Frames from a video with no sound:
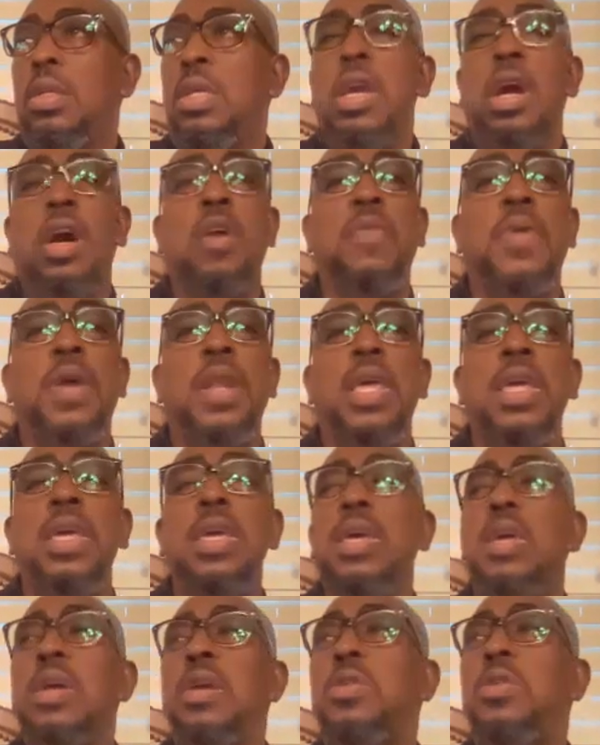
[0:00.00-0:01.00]
He
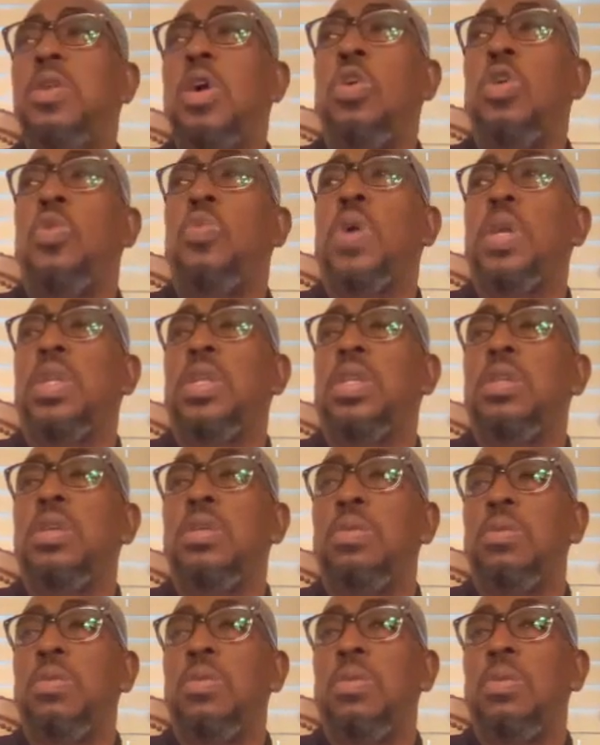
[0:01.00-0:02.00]
already know what to
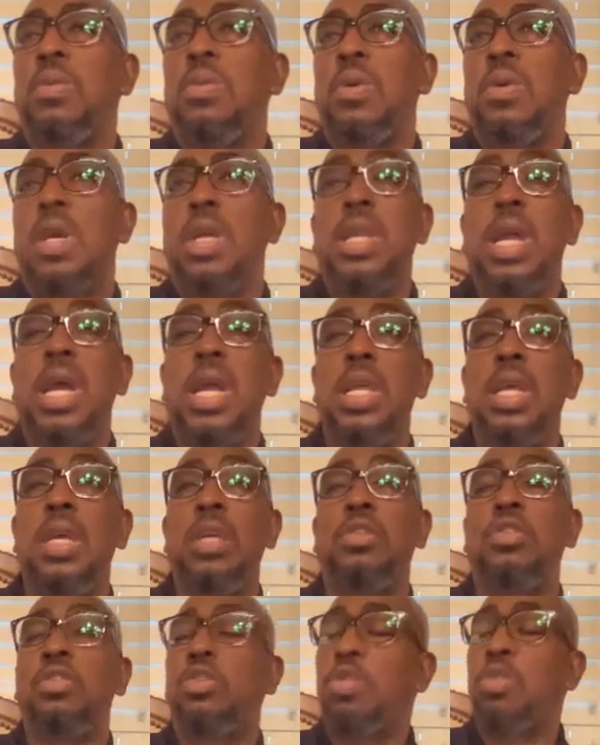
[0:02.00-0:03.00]
do, and that
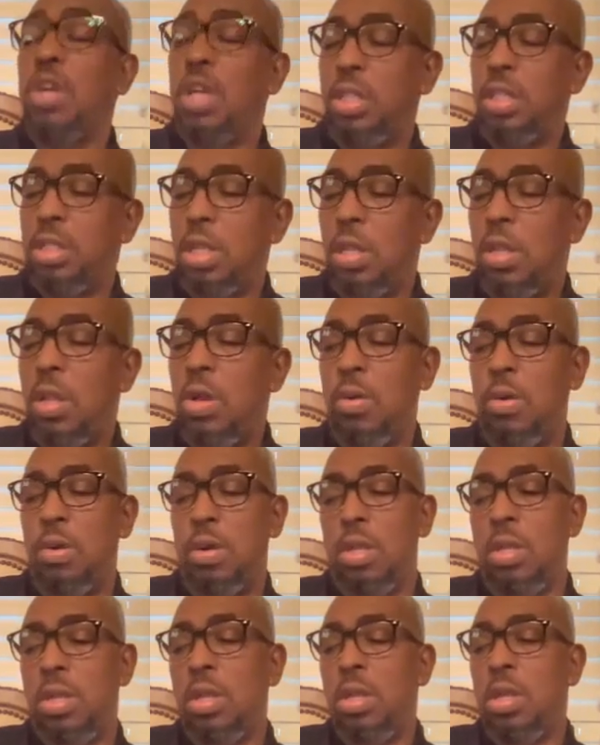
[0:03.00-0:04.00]
is trust the
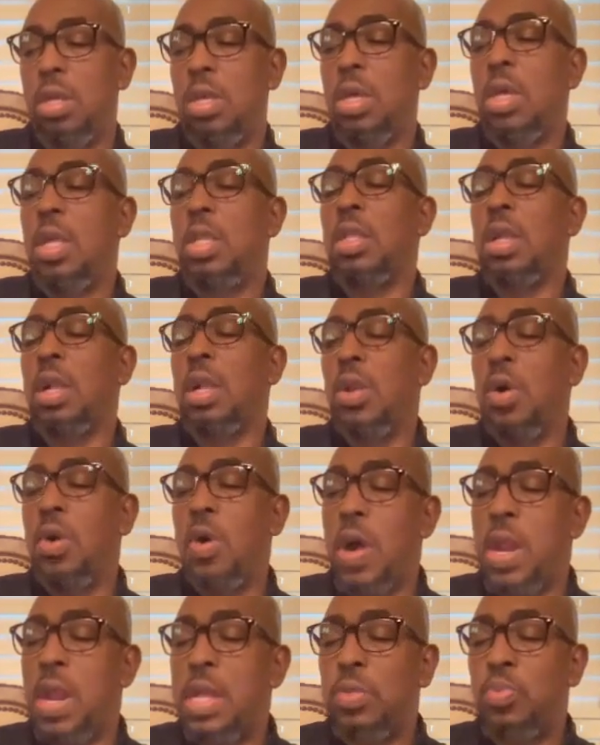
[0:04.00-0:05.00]
Lord. The
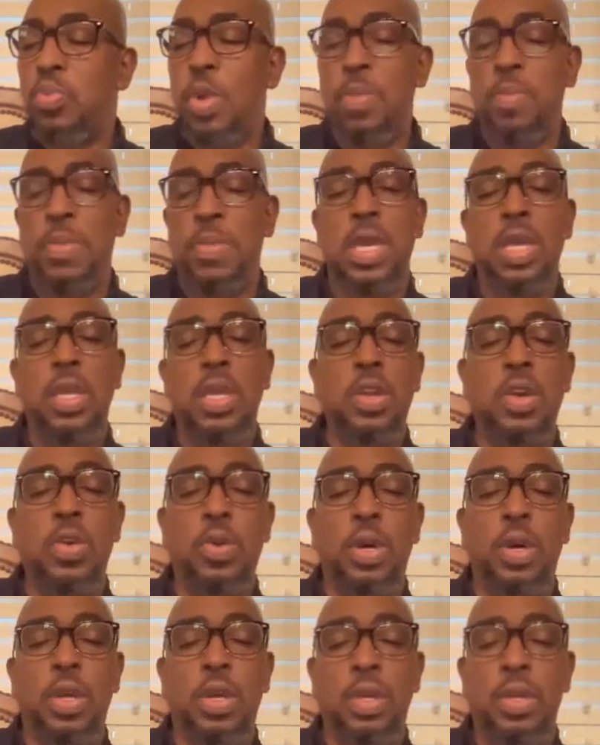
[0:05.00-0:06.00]
Lord is with me. He
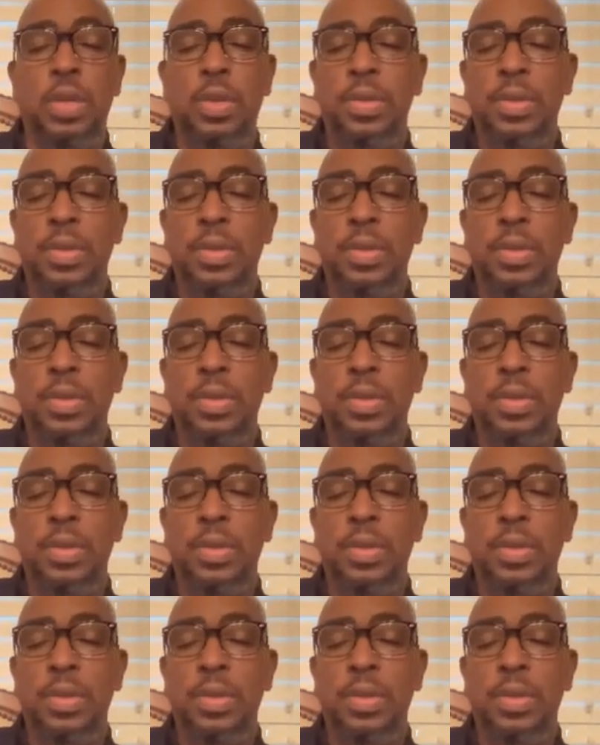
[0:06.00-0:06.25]
know it.